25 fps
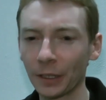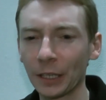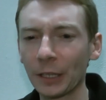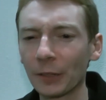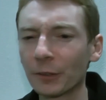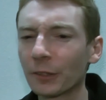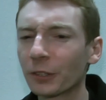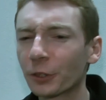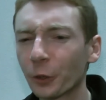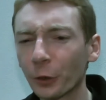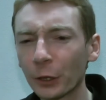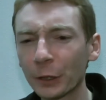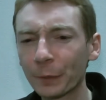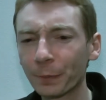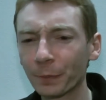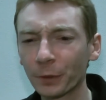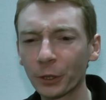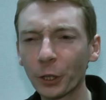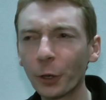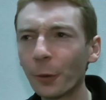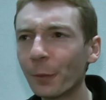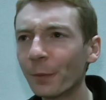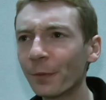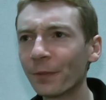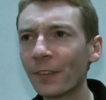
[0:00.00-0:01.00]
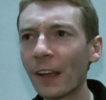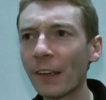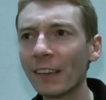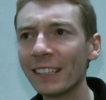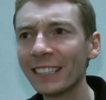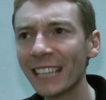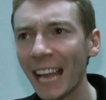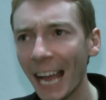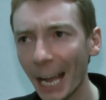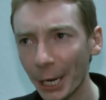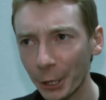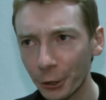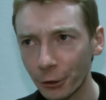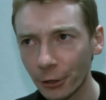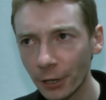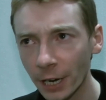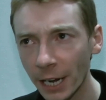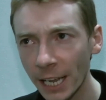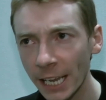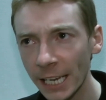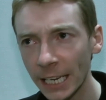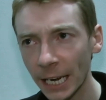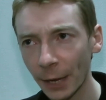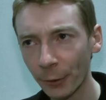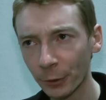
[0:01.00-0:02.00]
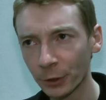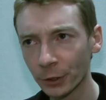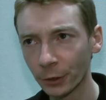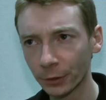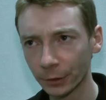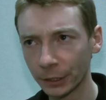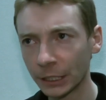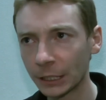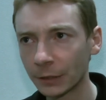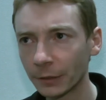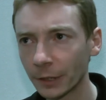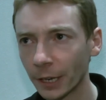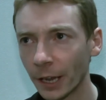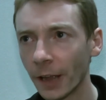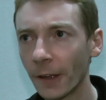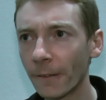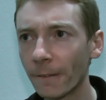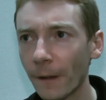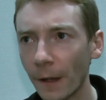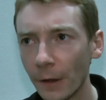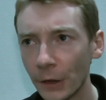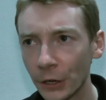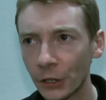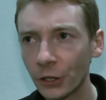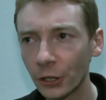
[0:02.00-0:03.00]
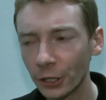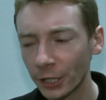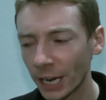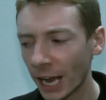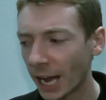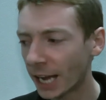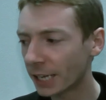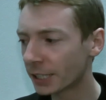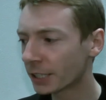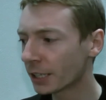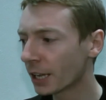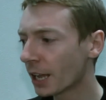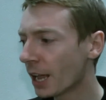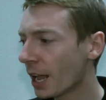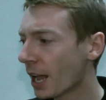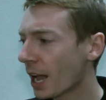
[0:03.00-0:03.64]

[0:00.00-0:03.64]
it's always come very naturally and I was always very good at.